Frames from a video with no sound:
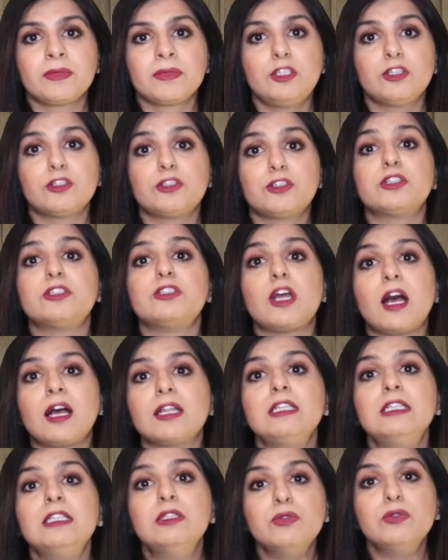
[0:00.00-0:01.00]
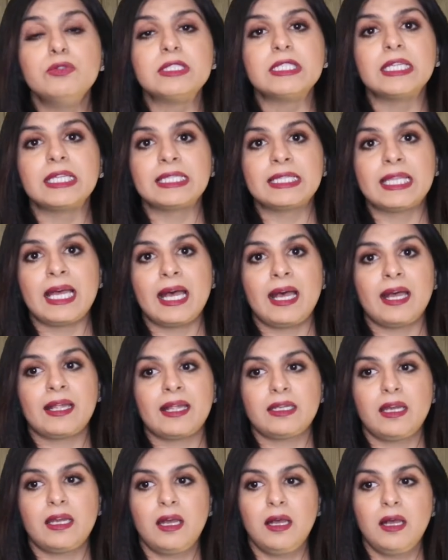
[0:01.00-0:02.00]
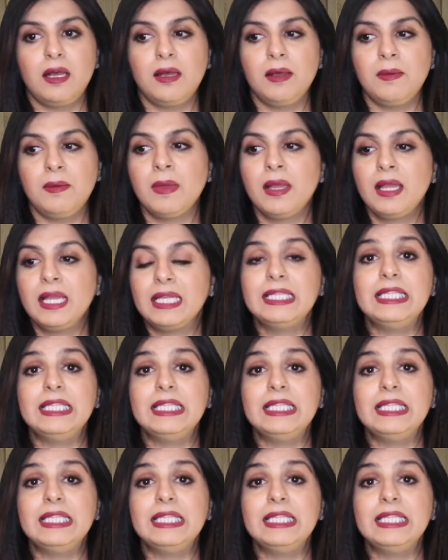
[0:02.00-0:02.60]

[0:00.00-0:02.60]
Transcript: you know you're not losing that um,